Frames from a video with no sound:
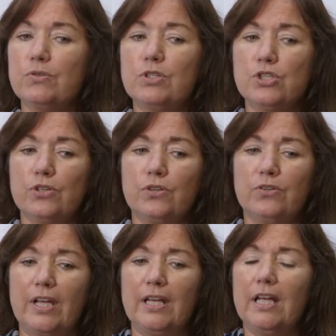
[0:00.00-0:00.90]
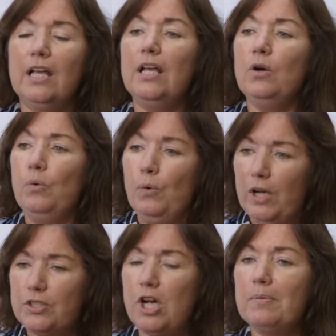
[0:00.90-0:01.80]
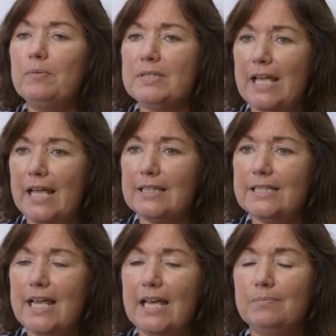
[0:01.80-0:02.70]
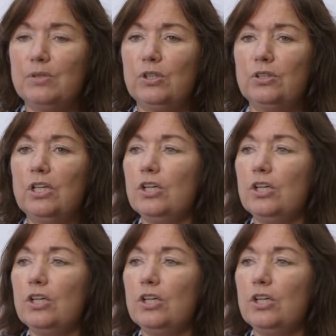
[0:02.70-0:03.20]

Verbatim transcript: to ensure that Adobe was at the table